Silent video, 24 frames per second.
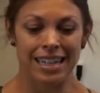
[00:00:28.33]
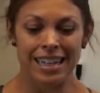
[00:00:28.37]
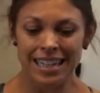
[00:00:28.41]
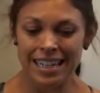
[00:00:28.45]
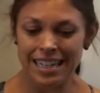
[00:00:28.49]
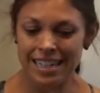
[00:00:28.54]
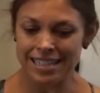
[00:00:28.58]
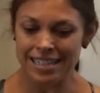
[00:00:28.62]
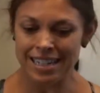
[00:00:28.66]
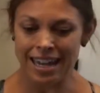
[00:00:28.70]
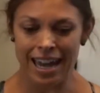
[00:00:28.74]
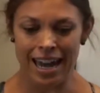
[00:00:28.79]

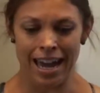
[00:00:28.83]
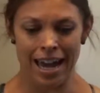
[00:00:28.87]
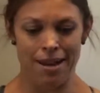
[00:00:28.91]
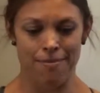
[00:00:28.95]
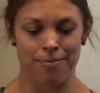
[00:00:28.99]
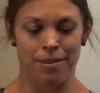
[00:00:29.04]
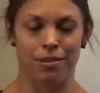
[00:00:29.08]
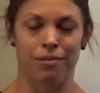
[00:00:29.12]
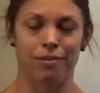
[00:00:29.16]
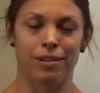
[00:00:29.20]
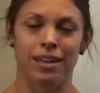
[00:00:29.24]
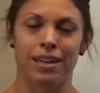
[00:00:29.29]
any
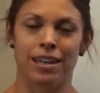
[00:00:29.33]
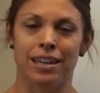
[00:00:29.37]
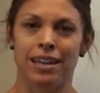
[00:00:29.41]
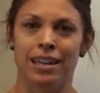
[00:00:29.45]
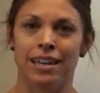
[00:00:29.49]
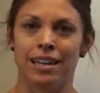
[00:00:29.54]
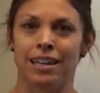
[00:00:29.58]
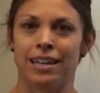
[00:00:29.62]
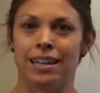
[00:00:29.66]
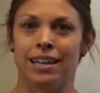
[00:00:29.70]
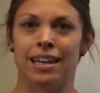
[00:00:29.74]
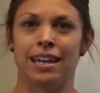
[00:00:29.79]
time that we can
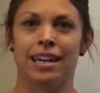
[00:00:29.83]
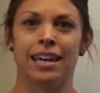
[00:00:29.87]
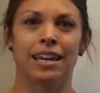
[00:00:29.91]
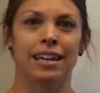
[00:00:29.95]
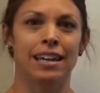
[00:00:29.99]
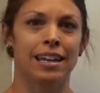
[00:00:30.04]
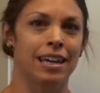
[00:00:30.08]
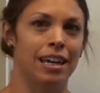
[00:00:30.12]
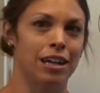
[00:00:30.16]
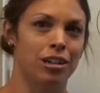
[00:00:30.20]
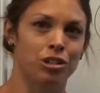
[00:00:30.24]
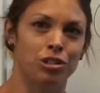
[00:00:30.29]
get in
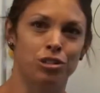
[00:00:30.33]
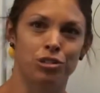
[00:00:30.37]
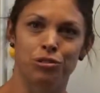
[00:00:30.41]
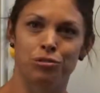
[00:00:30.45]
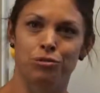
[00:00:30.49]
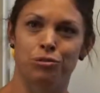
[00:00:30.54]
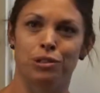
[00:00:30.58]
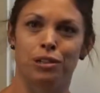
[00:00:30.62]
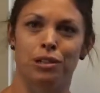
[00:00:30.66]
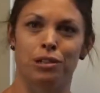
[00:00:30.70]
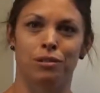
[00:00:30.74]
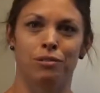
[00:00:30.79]
any
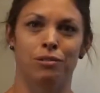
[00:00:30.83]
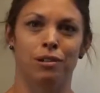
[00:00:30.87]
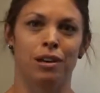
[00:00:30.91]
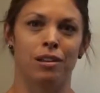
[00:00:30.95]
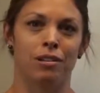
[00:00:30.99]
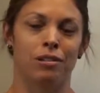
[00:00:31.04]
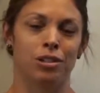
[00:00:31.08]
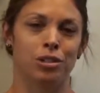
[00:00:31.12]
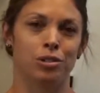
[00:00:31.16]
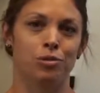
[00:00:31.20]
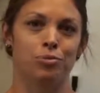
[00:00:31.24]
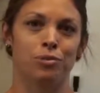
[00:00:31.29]
extra work,
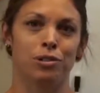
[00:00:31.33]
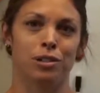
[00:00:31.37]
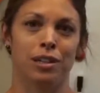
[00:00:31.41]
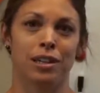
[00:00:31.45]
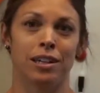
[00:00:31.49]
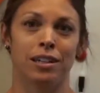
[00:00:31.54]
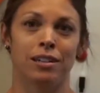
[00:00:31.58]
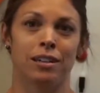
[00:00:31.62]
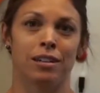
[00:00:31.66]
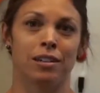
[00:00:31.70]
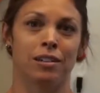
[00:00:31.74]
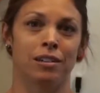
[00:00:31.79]
whether it's
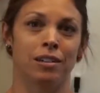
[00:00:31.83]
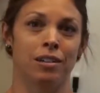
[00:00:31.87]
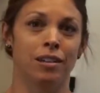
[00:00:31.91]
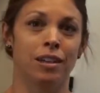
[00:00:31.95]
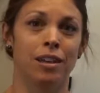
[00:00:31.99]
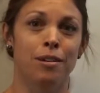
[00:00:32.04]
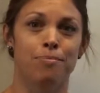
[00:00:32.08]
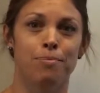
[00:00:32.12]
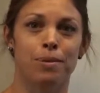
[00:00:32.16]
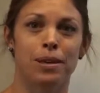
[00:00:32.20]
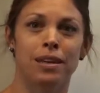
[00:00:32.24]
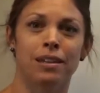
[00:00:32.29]
working on our
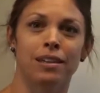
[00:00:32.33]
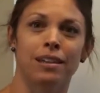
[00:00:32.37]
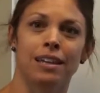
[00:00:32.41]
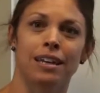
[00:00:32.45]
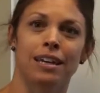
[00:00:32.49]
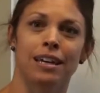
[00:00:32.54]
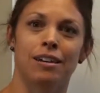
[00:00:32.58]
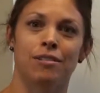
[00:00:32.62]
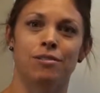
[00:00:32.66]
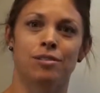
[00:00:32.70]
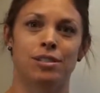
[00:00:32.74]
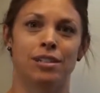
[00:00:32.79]
Olympic
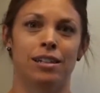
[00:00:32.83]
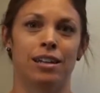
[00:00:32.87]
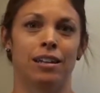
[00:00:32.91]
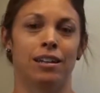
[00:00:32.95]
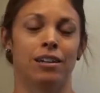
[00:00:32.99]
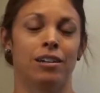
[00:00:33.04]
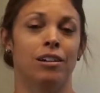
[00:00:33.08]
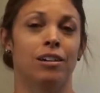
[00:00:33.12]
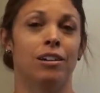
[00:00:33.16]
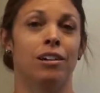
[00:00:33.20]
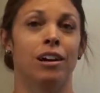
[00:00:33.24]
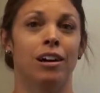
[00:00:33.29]
lifts,
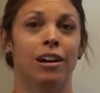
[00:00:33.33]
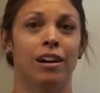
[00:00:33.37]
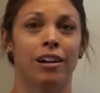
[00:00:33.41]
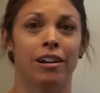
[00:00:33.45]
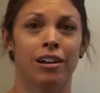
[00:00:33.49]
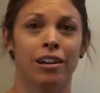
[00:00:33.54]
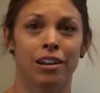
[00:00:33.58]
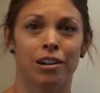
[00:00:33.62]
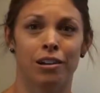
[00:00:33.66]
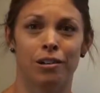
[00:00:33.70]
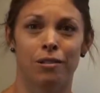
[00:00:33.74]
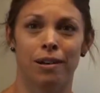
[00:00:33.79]
getting our
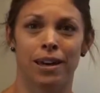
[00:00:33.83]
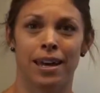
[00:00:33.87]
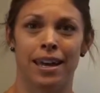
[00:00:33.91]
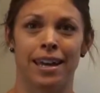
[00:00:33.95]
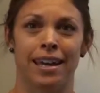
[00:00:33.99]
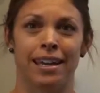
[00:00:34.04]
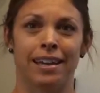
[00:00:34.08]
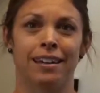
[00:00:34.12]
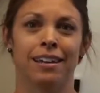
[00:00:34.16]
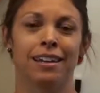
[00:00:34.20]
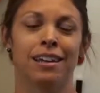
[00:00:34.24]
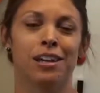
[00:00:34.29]
cardio
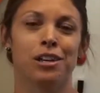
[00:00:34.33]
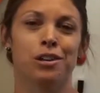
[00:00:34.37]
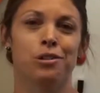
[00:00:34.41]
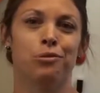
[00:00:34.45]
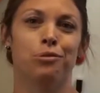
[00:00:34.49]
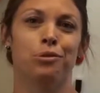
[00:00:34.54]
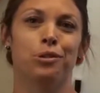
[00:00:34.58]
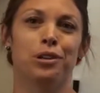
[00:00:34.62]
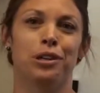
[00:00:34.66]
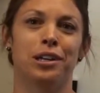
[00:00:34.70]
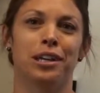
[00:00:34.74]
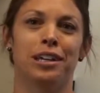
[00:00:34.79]
in,
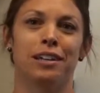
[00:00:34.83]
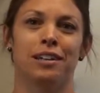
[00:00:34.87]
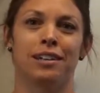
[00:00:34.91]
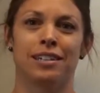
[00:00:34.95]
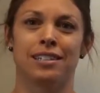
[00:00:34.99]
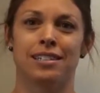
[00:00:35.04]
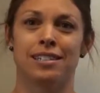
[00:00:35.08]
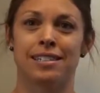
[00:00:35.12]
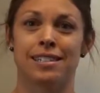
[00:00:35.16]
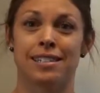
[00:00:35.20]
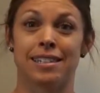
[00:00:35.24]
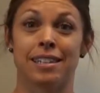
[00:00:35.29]
working
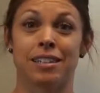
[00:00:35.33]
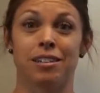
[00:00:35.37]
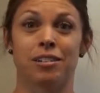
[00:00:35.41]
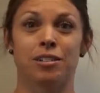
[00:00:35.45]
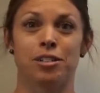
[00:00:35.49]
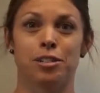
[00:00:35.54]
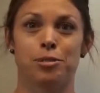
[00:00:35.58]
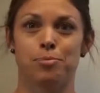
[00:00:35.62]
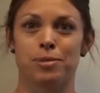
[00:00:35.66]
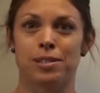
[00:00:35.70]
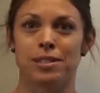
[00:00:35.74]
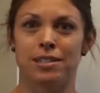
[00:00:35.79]
on
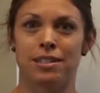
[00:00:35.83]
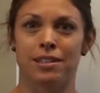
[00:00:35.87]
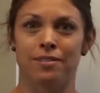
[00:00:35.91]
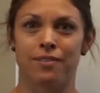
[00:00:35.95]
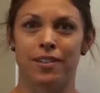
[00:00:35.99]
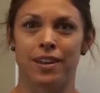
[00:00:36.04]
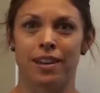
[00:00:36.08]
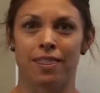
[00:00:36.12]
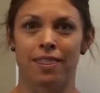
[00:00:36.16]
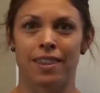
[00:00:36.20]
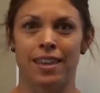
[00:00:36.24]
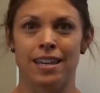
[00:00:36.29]

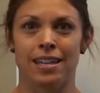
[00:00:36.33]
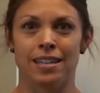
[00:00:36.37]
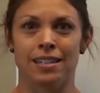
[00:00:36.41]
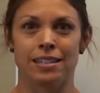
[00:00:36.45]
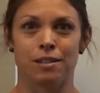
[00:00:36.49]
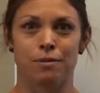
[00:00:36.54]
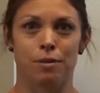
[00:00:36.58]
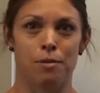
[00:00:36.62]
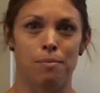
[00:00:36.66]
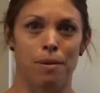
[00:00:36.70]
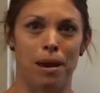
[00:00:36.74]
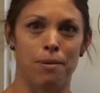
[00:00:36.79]
skill-specific things
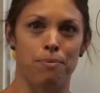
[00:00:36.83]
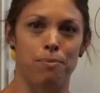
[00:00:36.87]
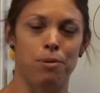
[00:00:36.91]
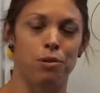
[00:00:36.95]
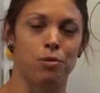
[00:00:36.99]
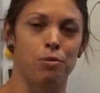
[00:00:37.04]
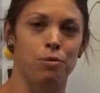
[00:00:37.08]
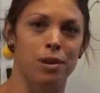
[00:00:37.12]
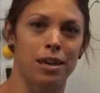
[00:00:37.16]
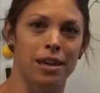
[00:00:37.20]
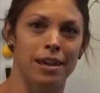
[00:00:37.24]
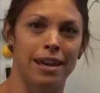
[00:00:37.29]
that we might
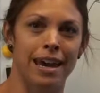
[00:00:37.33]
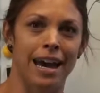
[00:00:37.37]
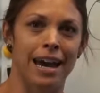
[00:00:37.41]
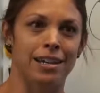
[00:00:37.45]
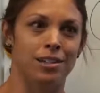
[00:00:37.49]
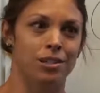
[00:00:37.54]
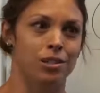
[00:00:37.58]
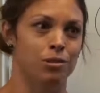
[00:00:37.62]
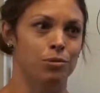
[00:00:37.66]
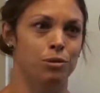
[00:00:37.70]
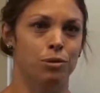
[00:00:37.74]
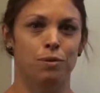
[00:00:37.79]
be weak
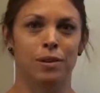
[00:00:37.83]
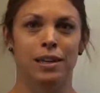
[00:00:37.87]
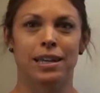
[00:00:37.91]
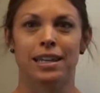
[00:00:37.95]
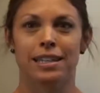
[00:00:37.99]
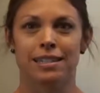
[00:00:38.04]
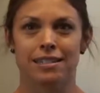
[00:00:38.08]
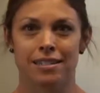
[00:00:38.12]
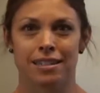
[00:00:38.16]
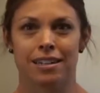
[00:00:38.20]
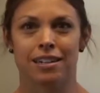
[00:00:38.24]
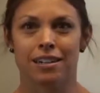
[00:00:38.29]
at, so when we
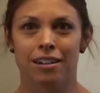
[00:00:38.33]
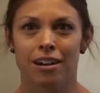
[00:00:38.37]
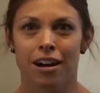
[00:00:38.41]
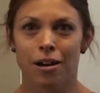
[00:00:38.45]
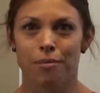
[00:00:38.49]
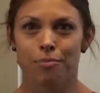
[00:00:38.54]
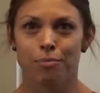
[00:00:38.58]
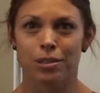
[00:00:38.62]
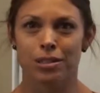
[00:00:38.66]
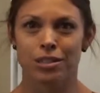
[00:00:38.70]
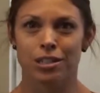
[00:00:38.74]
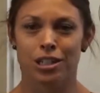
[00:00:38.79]
get to that
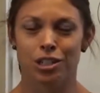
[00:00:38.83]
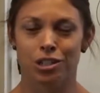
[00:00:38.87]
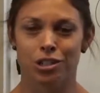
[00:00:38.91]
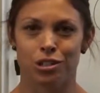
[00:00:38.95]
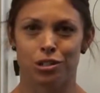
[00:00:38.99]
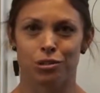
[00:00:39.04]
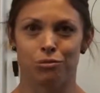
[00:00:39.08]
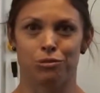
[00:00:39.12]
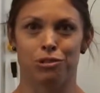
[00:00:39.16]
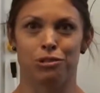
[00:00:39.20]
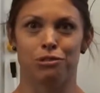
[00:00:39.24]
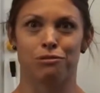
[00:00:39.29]

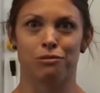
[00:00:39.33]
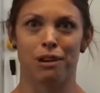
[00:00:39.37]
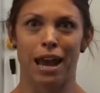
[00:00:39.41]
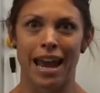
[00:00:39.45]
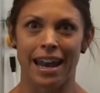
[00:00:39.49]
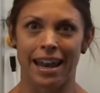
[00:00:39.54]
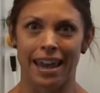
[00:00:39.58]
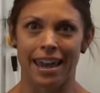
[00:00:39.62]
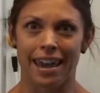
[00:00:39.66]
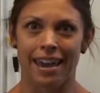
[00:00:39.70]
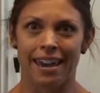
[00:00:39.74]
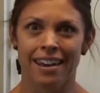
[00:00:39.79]
competition, we're
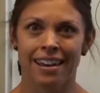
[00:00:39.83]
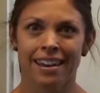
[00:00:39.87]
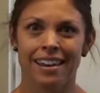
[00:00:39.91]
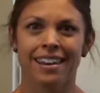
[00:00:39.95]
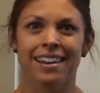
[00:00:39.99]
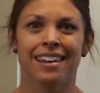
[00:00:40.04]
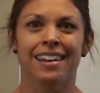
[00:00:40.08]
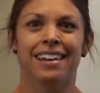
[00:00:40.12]
ready.